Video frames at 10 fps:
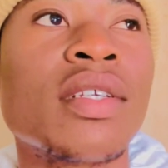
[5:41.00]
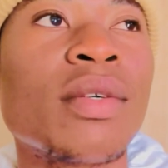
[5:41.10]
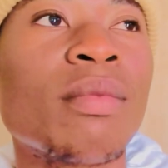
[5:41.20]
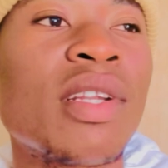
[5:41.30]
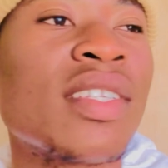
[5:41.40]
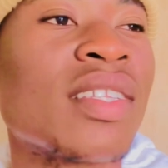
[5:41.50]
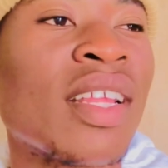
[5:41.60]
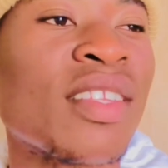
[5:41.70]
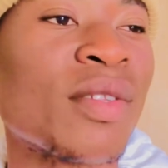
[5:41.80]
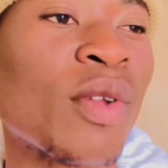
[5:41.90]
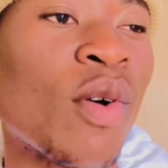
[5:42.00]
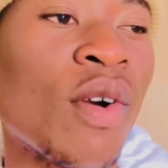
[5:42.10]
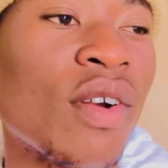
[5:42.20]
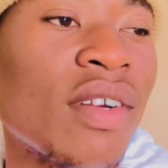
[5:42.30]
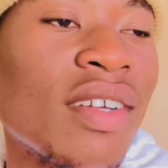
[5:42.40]
what is that store?
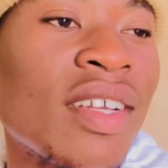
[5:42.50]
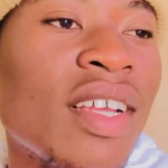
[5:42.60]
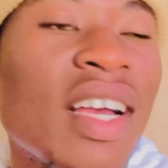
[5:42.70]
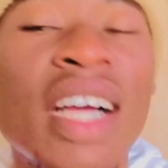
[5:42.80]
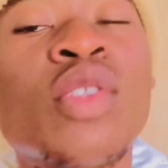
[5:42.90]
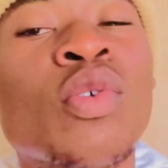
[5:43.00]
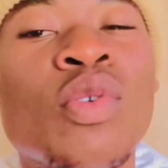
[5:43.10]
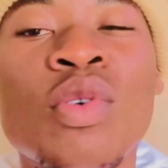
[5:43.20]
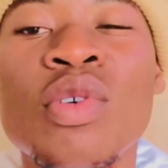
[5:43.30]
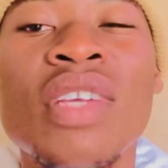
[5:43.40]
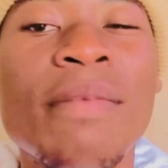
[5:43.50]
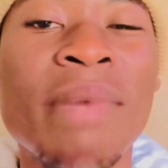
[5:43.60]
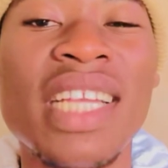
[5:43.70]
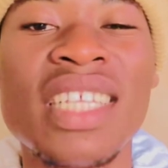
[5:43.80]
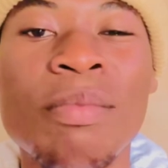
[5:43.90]
I don't know. You can
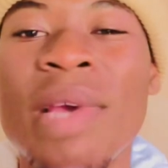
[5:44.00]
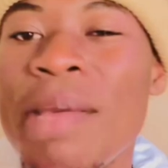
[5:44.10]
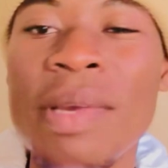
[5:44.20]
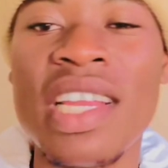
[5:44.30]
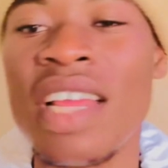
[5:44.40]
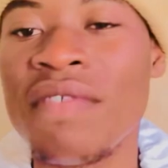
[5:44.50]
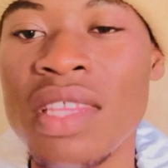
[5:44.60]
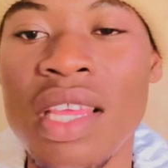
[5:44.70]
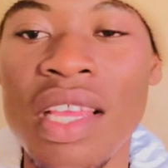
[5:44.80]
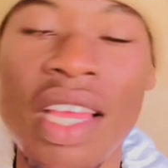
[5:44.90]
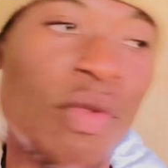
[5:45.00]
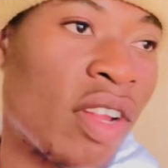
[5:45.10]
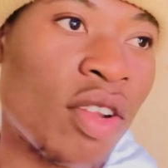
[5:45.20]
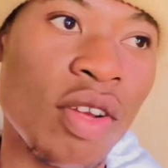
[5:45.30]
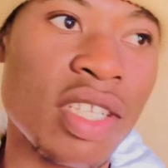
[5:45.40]
buy that pep and everything and
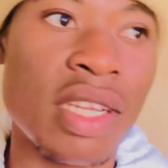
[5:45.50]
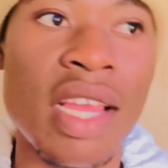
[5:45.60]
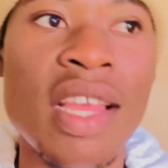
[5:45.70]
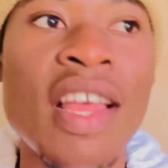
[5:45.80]
whatnot, né?